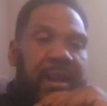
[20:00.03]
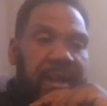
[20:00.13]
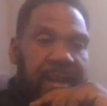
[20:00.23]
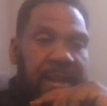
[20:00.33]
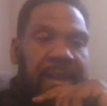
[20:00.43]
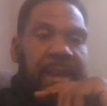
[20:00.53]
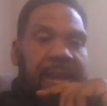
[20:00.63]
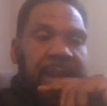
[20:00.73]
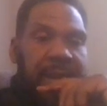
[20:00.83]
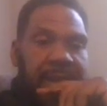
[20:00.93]

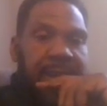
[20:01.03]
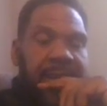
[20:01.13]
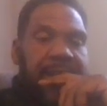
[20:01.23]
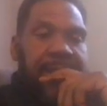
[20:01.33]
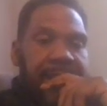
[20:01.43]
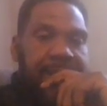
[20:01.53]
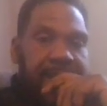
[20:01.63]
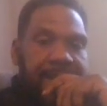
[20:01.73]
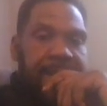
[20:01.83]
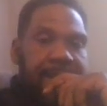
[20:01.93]

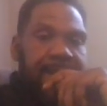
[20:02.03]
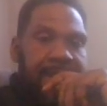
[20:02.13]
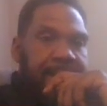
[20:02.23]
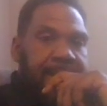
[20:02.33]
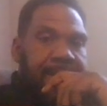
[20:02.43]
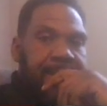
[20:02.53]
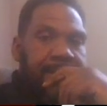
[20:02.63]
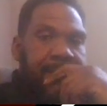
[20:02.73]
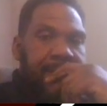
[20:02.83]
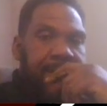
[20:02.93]

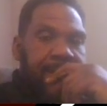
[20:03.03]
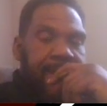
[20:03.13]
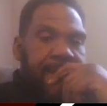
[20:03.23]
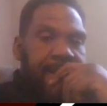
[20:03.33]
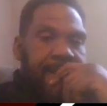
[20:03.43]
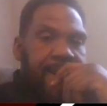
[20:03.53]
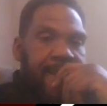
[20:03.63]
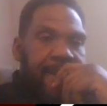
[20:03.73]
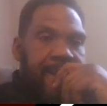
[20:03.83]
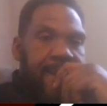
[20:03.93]

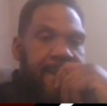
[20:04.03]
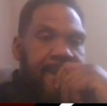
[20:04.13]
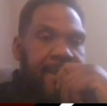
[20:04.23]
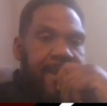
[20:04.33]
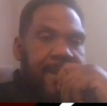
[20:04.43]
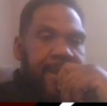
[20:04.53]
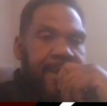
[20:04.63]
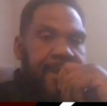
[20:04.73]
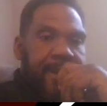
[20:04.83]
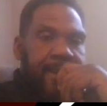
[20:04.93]

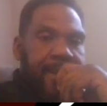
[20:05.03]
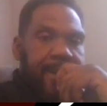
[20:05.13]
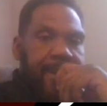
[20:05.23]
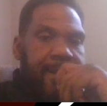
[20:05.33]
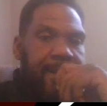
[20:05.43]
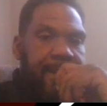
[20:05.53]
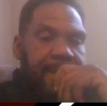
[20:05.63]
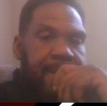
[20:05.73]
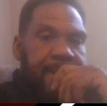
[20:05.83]
This person isn't speaking.